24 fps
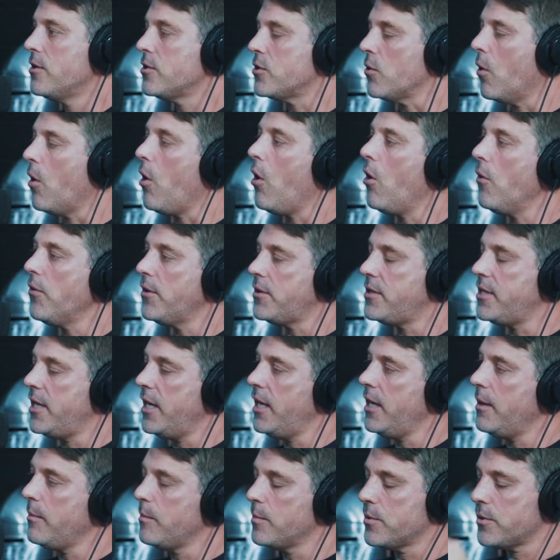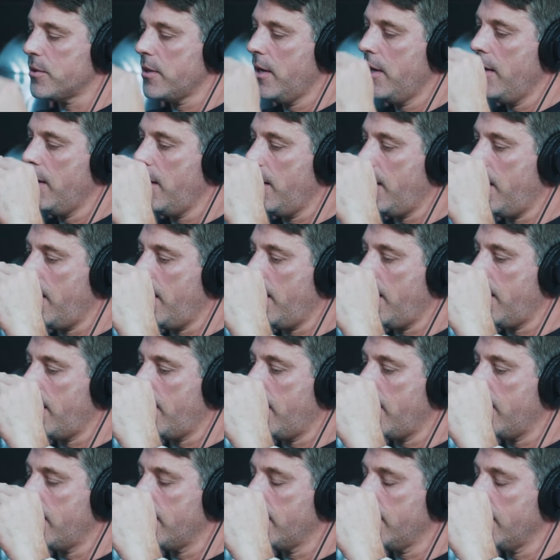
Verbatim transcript: So all the teams uh,